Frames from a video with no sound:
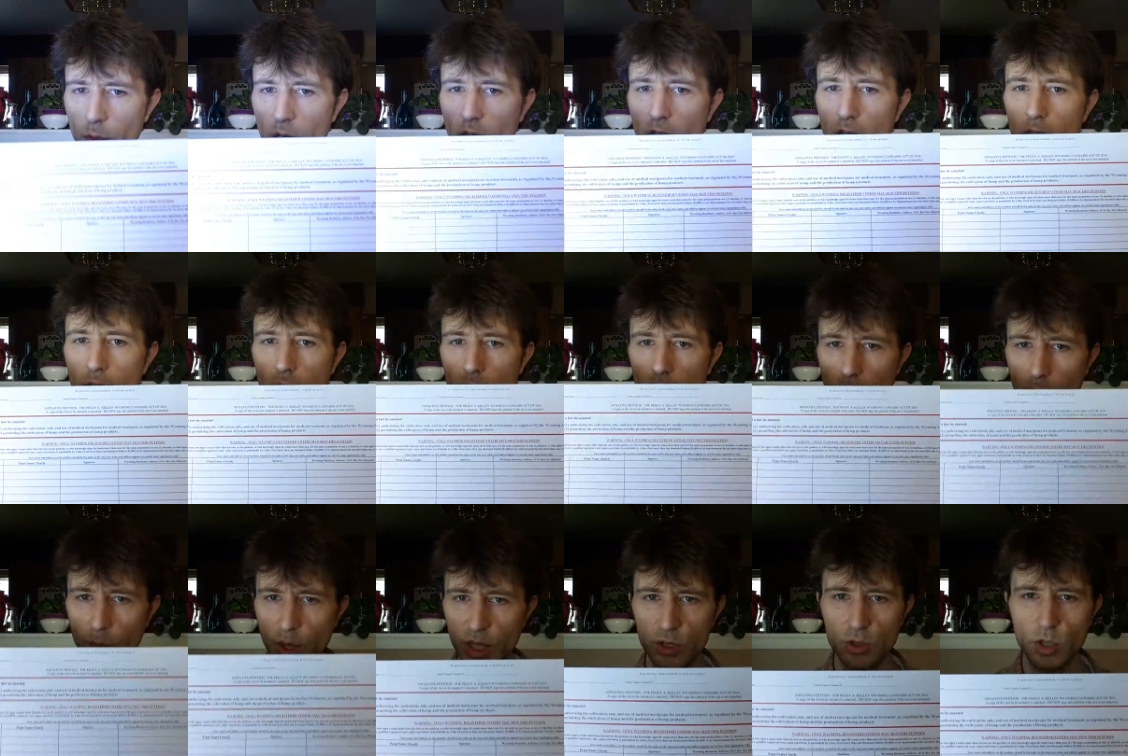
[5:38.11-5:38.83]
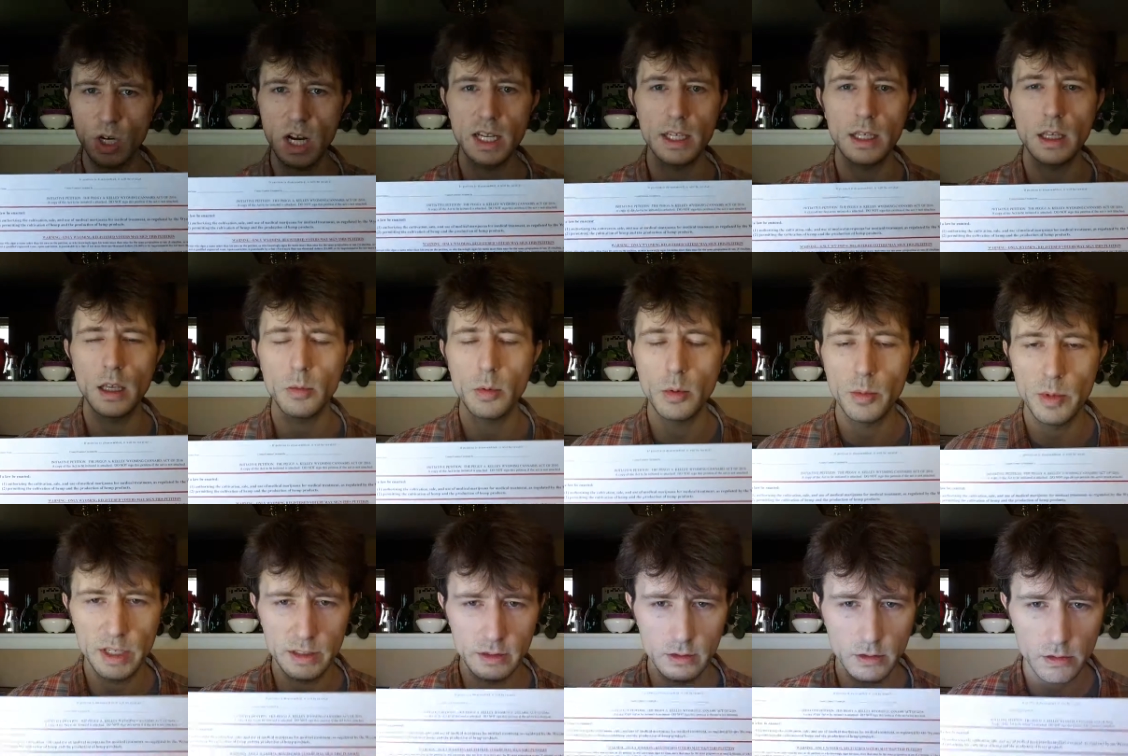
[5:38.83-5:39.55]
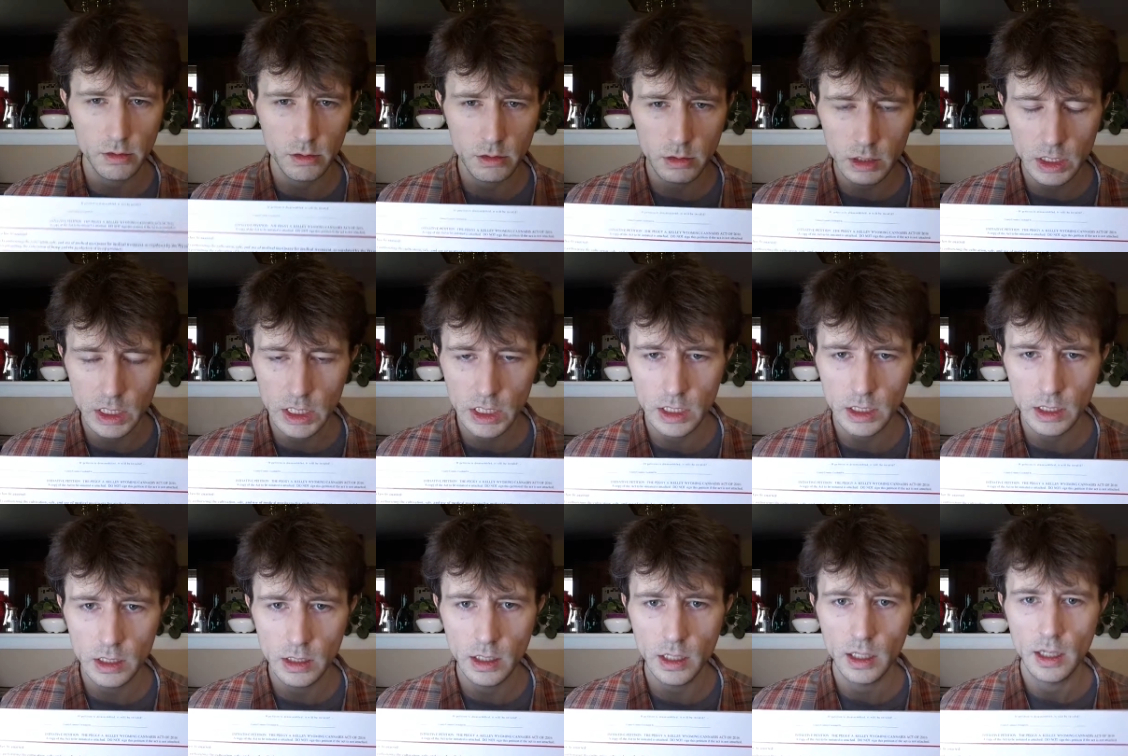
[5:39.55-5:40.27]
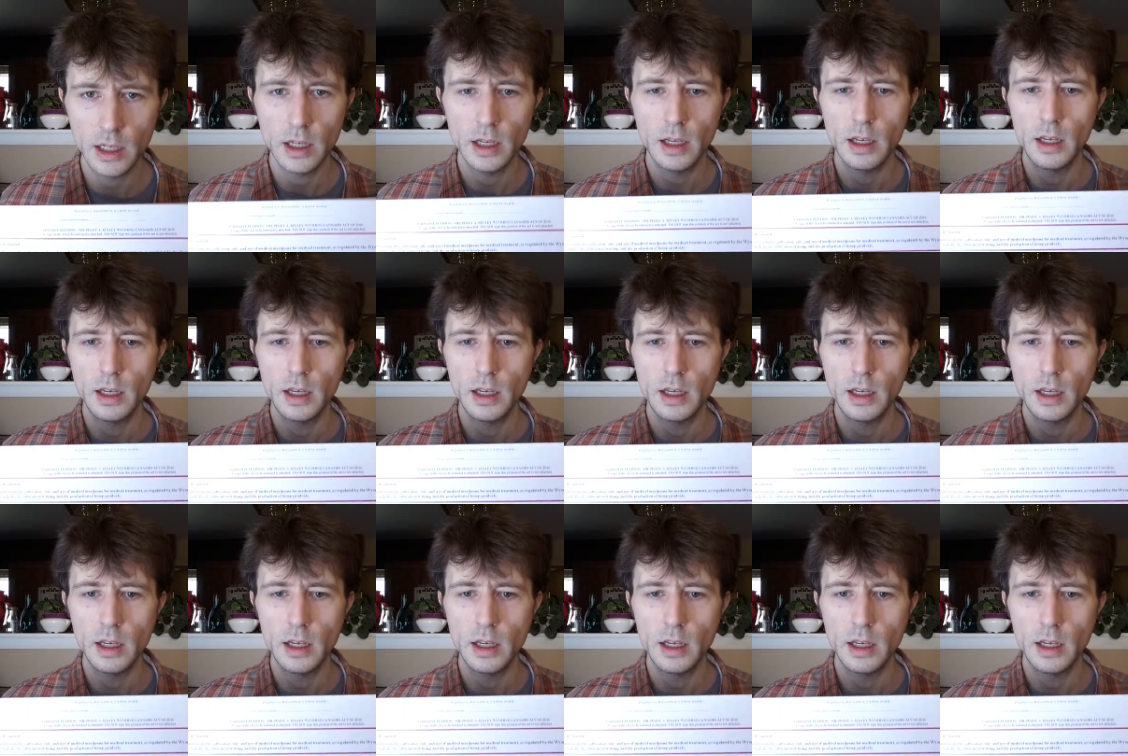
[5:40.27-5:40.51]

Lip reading: But try to keep them as clean